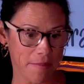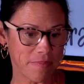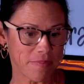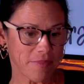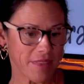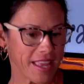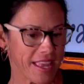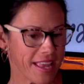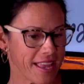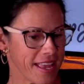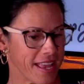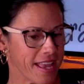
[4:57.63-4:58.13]

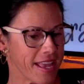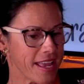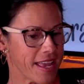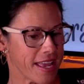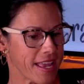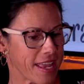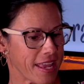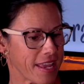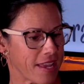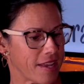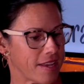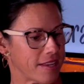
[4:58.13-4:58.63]
Yes.
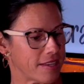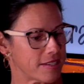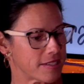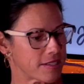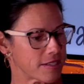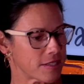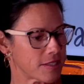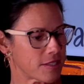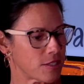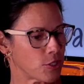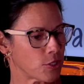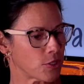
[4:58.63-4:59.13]
And
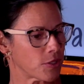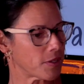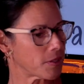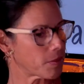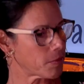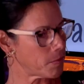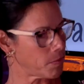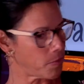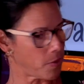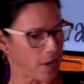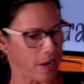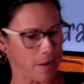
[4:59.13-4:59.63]
you're a
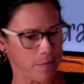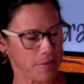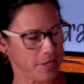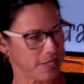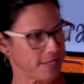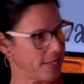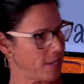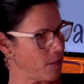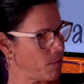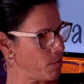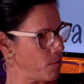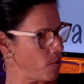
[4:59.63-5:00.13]
prime
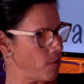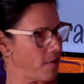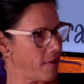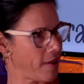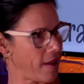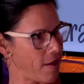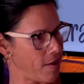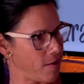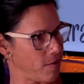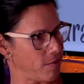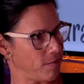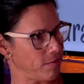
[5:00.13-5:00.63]
example,
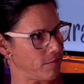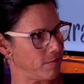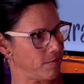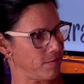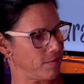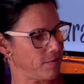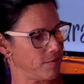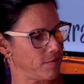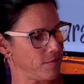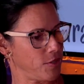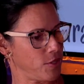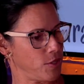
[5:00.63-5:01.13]
how
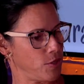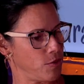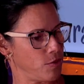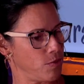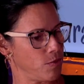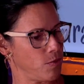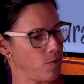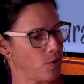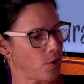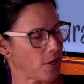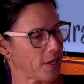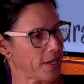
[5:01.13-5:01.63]
you
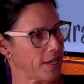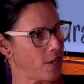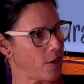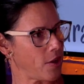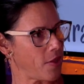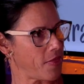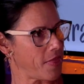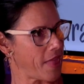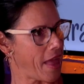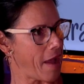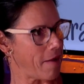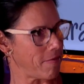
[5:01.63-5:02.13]
working
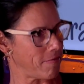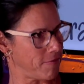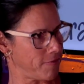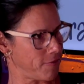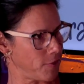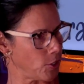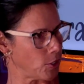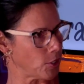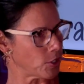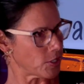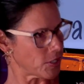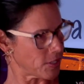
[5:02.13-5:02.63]
on that
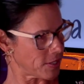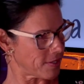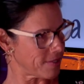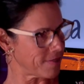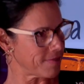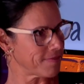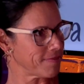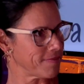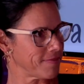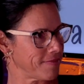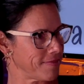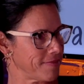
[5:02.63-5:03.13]
first.
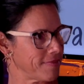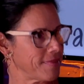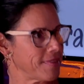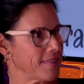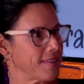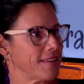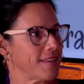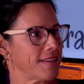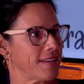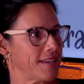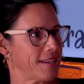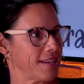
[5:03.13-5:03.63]

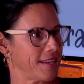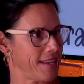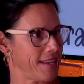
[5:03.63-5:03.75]
Right.